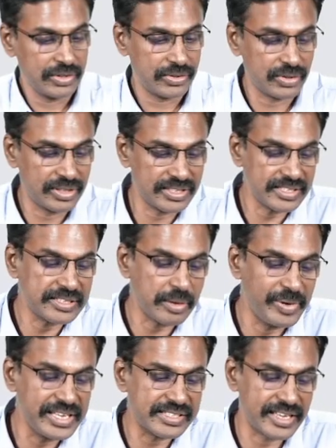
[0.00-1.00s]
So this is a
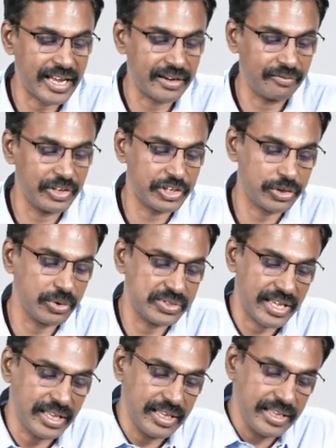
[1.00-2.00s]
B scan which shows
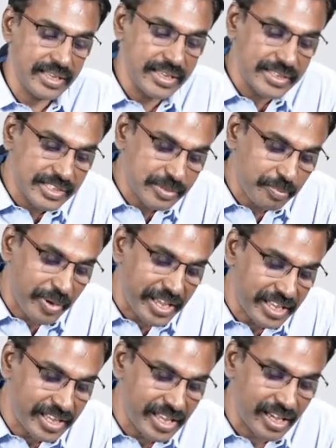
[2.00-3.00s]
a
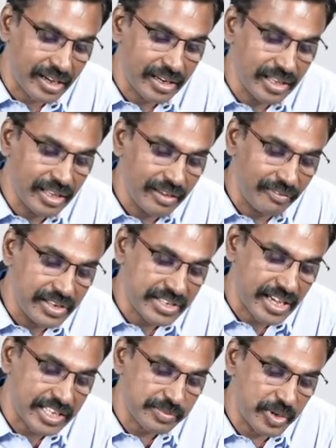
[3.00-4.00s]
spike here which
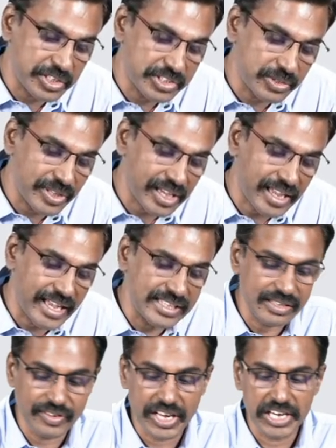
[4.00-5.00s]
corresponds to the
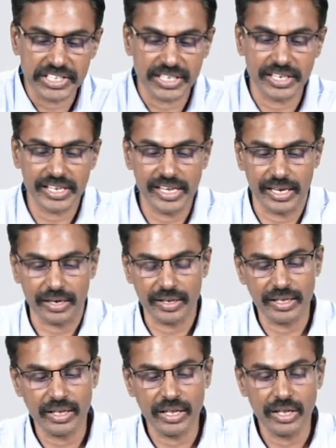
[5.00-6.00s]
calcification here.
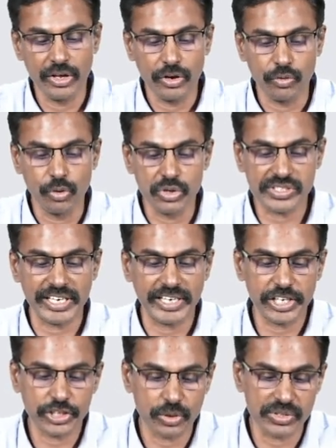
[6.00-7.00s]

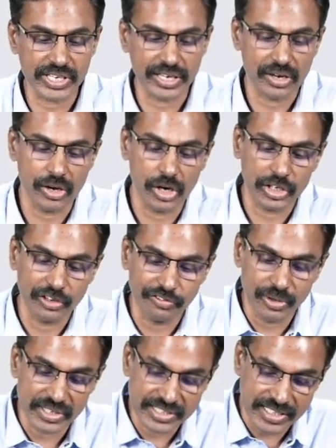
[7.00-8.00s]
OCT shows an
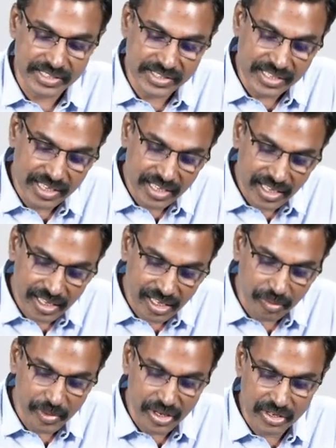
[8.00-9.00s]
autofluorescence
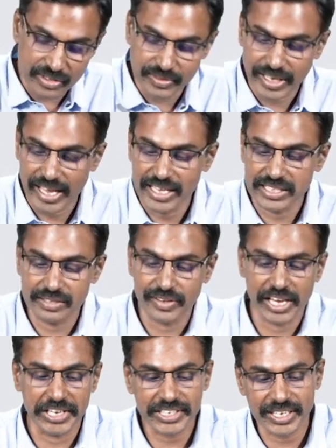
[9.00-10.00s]
here because of the
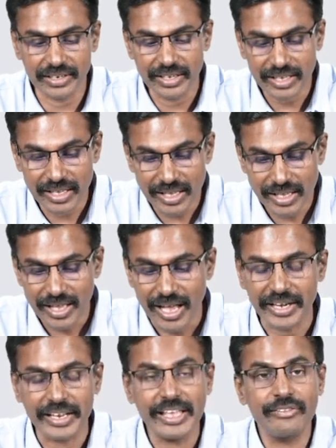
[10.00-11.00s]
calcification,
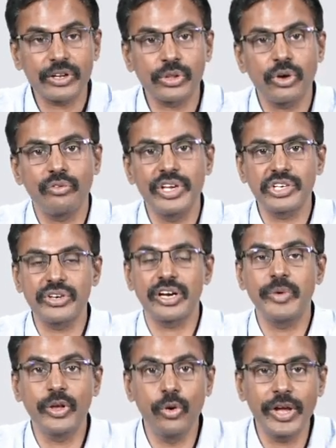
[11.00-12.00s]
and even though we should not
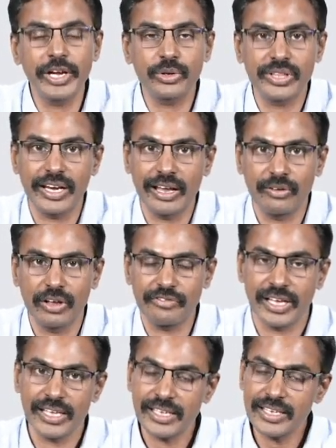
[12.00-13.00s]
be going to the level of
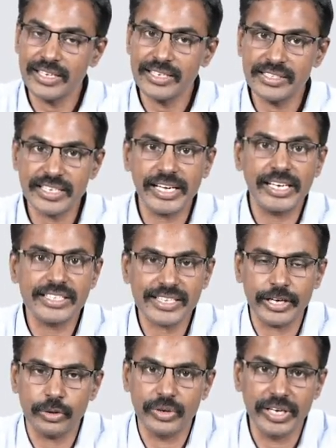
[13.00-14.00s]
a CT
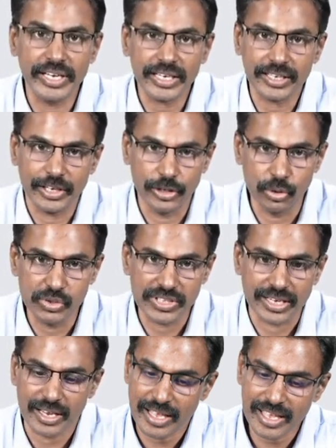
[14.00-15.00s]
scan to detect a
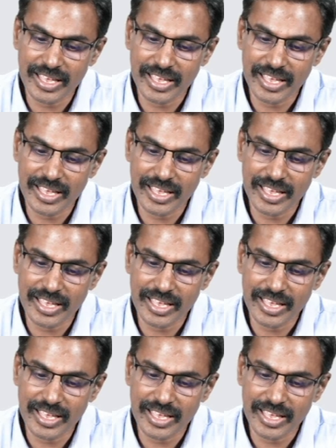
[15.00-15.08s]
drusen,